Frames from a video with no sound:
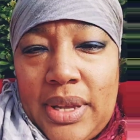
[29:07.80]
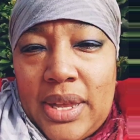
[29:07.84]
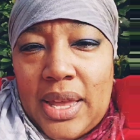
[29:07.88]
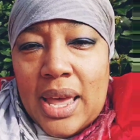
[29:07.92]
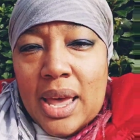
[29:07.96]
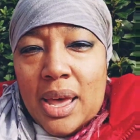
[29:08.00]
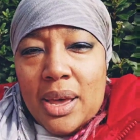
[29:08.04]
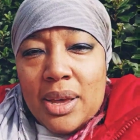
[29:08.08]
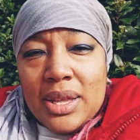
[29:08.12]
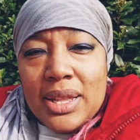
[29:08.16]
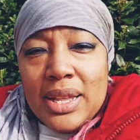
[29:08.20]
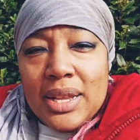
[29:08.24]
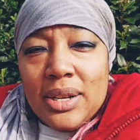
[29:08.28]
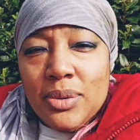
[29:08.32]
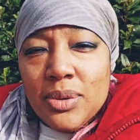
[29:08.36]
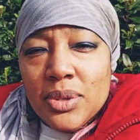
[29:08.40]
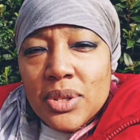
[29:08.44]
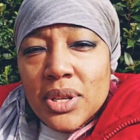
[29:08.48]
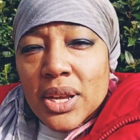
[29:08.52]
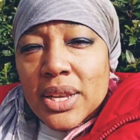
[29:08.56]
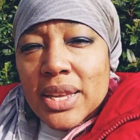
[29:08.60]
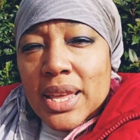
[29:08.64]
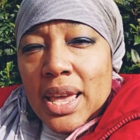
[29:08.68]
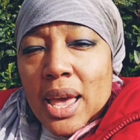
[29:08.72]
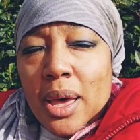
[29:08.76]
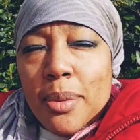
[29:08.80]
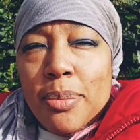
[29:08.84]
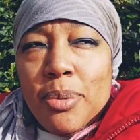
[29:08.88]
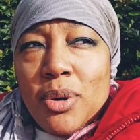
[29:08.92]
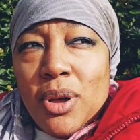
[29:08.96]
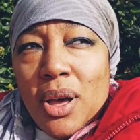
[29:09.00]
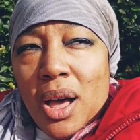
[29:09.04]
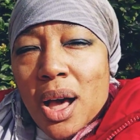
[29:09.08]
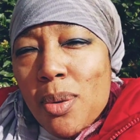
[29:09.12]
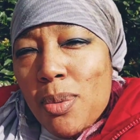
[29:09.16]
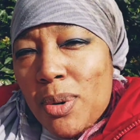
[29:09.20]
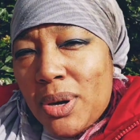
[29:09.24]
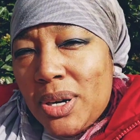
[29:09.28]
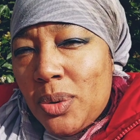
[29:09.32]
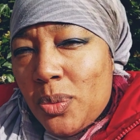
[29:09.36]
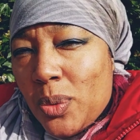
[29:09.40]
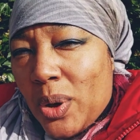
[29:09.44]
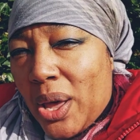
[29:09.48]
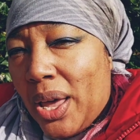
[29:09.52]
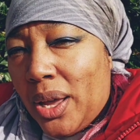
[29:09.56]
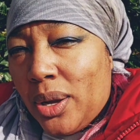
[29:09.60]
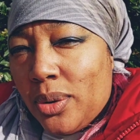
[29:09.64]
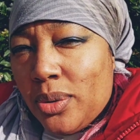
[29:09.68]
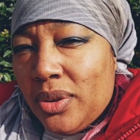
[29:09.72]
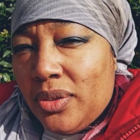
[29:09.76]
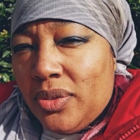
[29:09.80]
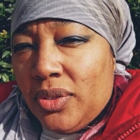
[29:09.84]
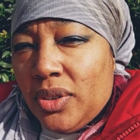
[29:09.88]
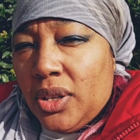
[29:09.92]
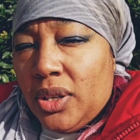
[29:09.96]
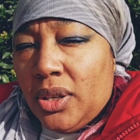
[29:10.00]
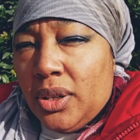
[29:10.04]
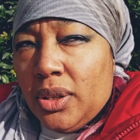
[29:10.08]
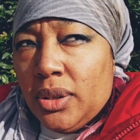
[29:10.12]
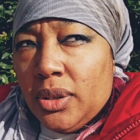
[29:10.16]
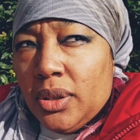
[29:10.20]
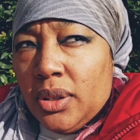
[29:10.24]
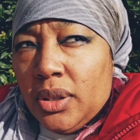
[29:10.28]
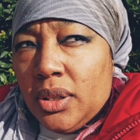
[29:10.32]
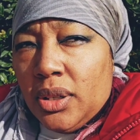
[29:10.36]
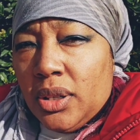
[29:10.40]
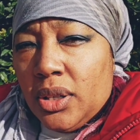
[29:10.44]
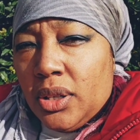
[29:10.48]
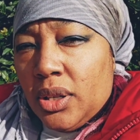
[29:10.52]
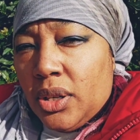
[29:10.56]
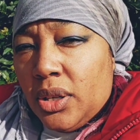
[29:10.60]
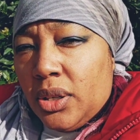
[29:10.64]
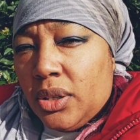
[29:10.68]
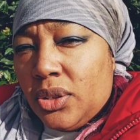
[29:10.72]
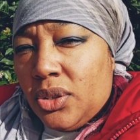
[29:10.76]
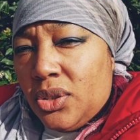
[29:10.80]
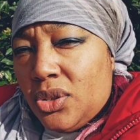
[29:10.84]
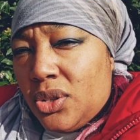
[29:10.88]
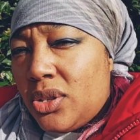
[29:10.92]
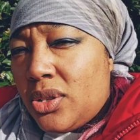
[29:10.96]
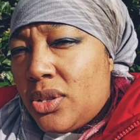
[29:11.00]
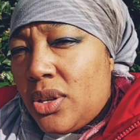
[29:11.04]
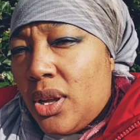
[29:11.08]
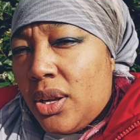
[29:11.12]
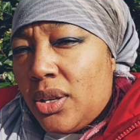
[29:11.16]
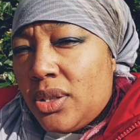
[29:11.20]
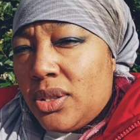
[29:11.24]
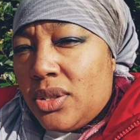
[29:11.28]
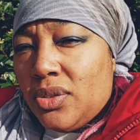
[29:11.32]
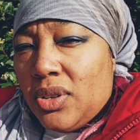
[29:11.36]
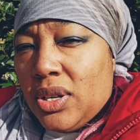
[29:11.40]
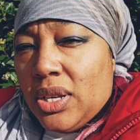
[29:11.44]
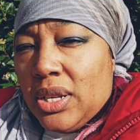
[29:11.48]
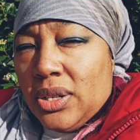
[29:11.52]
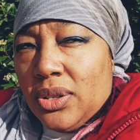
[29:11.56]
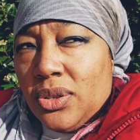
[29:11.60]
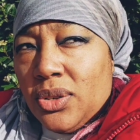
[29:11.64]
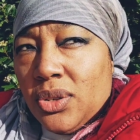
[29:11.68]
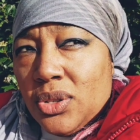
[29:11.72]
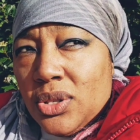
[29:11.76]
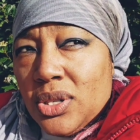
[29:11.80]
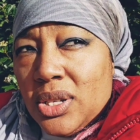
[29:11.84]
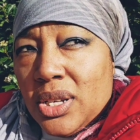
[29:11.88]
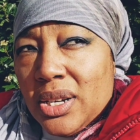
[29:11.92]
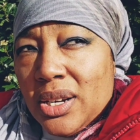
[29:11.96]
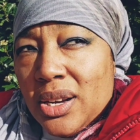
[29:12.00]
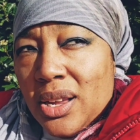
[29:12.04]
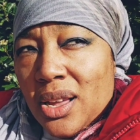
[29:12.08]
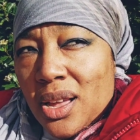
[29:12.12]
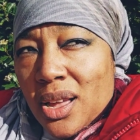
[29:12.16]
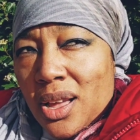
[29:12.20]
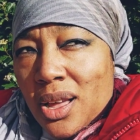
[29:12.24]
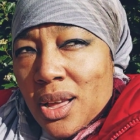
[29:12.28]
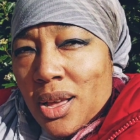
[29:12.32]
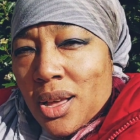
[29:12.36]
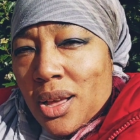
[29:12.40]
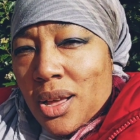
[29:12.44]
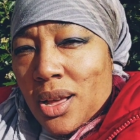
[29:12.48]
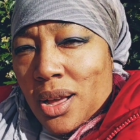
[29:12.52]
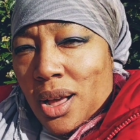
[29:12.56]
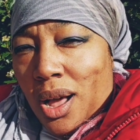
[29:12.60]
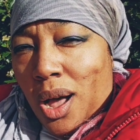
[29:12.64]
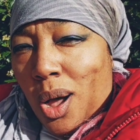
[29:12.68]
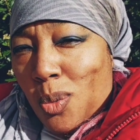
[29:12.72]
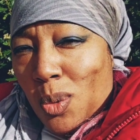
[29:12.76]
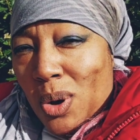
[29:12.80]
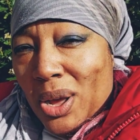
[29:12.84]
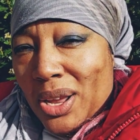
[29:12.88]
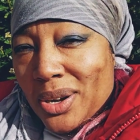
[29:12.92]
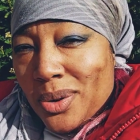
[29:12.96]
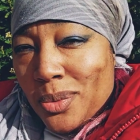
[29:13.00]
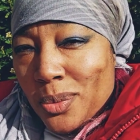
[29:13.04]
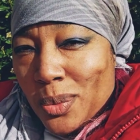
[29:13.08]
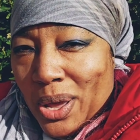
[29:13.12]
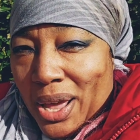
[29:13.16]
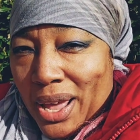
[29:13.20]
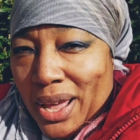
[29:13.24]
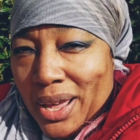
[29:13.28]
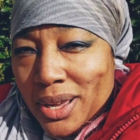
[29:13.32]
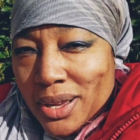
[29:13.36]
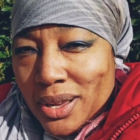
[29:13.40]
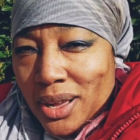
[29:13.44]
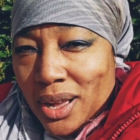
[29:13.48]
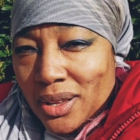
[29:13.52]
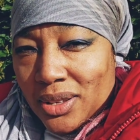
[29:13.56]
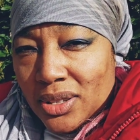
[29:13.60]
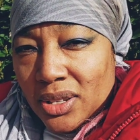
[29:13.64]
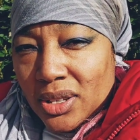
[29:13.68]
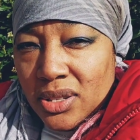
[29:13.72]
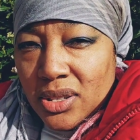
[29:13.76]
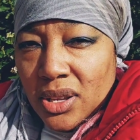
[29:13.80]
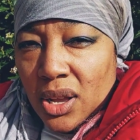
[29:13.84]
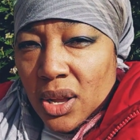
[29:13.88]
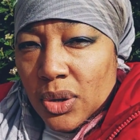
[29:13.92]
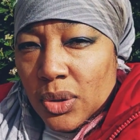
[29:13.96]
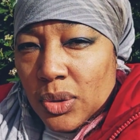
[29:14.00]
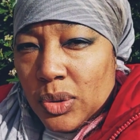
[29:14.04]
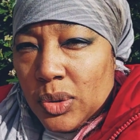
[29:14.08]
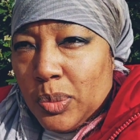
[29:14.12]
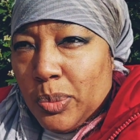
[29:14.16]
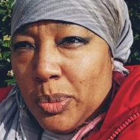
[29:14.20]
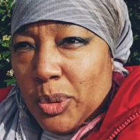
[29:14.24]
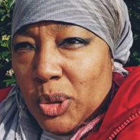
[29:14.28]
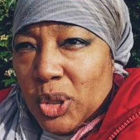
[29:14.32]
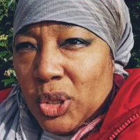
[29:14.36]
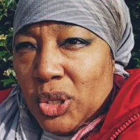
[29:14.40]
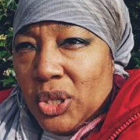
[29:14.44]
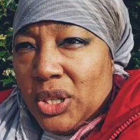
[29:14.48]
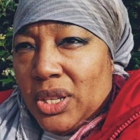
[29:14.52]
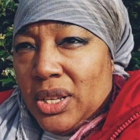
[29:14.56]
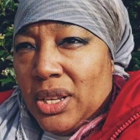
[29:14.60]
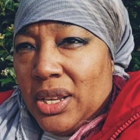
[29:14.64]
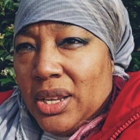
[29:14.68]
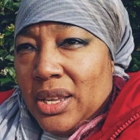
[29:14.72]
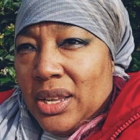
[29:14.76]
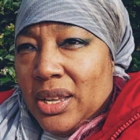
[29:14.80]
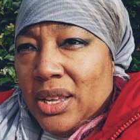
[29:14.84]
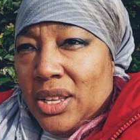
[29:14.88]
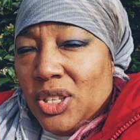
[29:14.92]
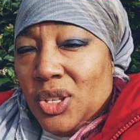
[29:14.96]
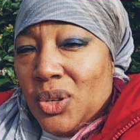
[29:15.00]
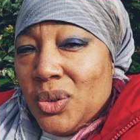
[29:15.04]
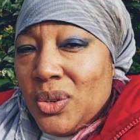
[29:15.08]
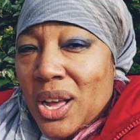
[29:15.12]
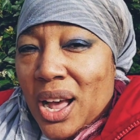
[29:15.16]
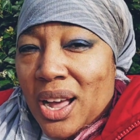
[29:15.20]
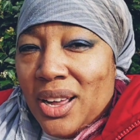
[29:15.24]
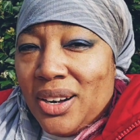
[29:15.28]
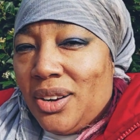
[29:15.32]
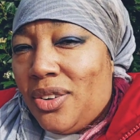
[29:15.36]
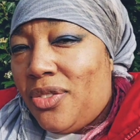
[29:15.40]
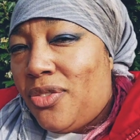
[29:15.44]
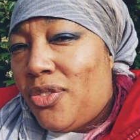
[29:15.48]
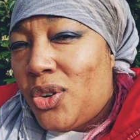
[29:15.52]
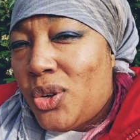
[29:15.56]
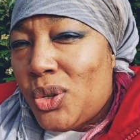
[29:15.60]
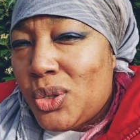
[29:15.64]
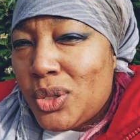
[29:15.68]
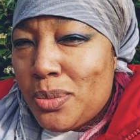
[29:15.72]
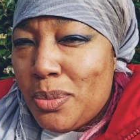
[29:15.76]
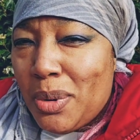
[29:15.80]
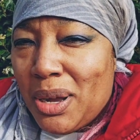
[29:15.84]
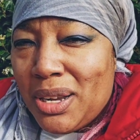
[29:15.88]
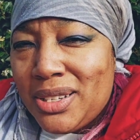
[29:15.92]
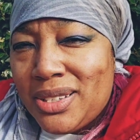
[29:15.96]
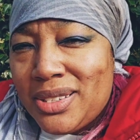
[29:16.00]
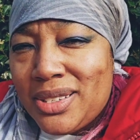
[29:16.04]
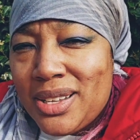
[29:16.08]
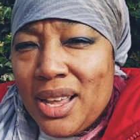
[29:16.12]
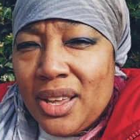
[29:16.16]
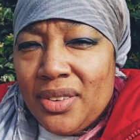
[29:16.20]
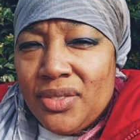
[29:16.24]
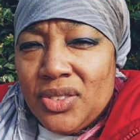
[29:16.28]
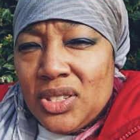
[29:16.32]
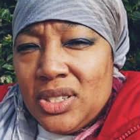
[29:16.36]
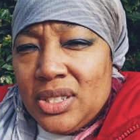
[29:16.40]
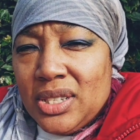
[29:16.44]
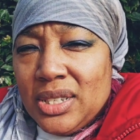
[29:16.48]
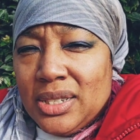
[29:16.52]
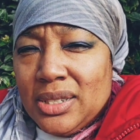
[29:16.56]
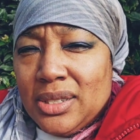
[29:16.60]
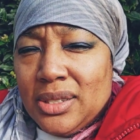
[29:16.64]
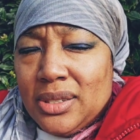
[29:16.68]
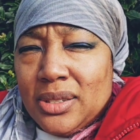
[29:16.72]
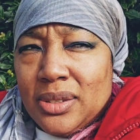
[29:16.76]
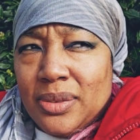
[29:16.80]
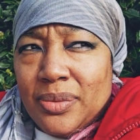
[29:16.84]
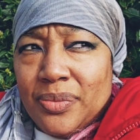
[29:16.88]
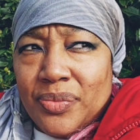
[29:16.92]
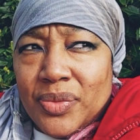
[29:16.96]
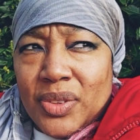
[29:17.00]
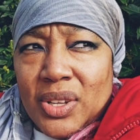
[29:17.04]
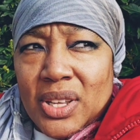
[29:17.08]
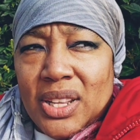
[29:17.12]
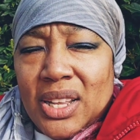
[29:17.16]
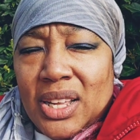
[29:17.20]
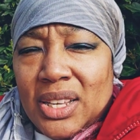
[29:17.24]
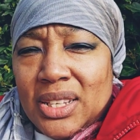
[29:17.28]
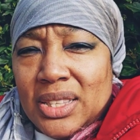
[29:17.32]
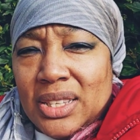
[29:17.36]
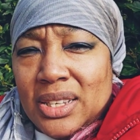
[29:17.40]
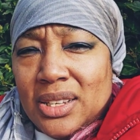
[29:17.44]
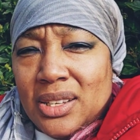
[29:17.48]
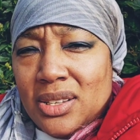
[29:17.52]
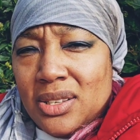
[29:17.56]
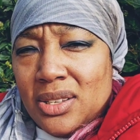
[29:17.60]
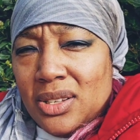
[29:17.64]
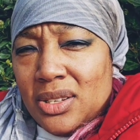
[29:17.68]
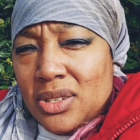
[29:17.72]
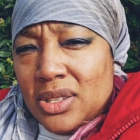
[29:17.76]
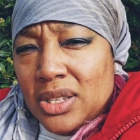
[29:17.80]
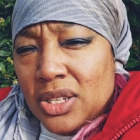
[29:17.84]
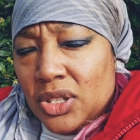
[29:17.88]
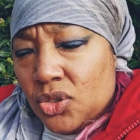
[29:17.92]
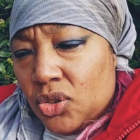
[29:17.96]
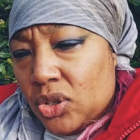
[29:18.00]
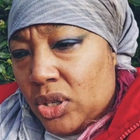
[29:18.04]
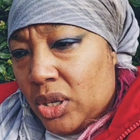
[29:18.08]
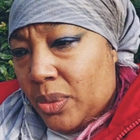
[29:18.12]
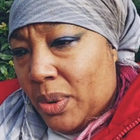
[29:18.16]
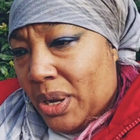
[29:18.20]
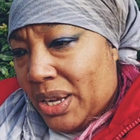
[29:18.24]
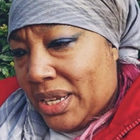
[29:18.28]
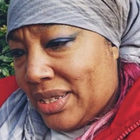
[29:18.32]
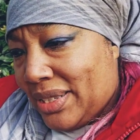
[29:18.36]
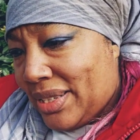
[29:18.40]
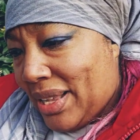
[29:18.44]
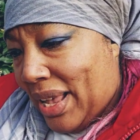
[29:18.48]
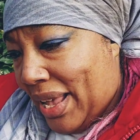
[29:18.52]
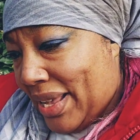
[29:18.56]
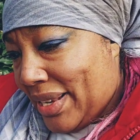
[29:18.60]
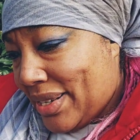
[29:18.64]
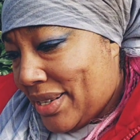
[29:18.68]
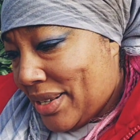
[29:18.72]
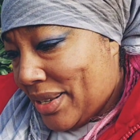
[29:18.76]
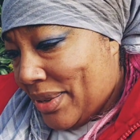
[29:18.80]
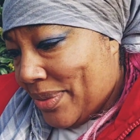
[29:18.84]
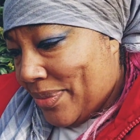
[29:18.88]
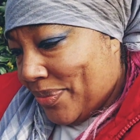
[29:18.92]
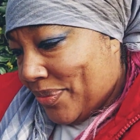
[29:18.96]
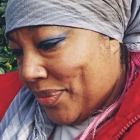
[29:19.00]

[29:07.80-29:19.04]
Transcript: And then he was like, yeah, but I want to work with you, you know, because your songs are really good, and I want to work on your songs, but you can't afford my services like this. This is literally what he said.